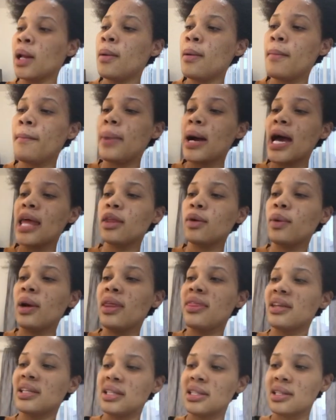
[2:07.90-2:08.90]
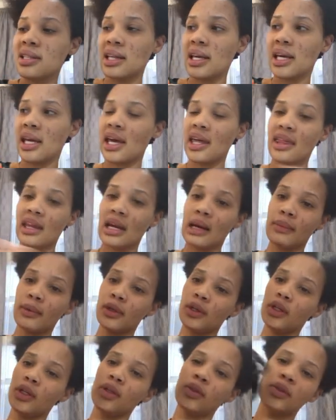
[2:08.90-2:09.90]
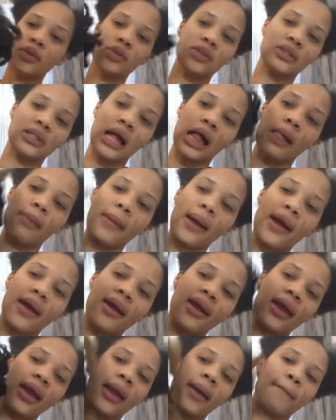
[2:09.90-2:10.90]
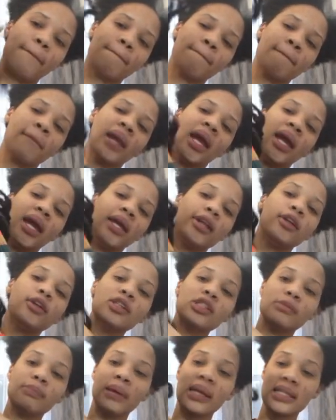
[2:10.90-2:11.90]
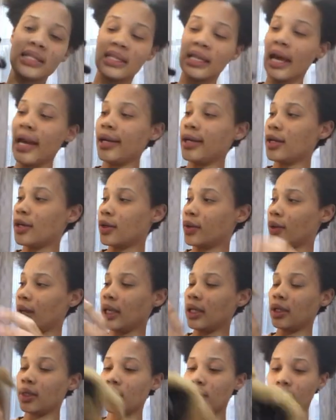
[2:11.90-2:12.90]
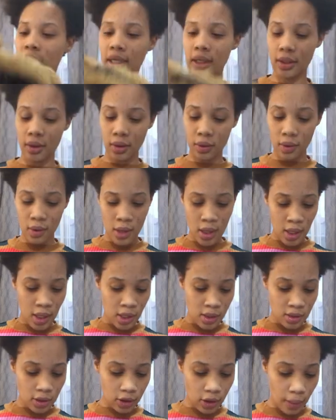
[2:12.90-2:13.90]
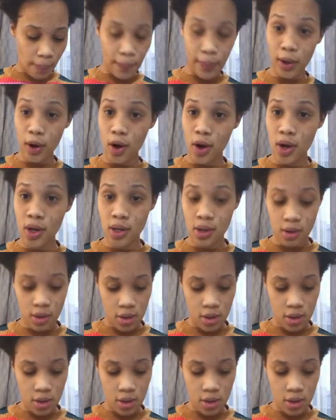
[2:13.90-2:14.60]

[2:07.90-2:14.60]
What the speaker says: By the way, this is the hair that I'm going to use to style my hair. It looks messy, I know. So the blonde,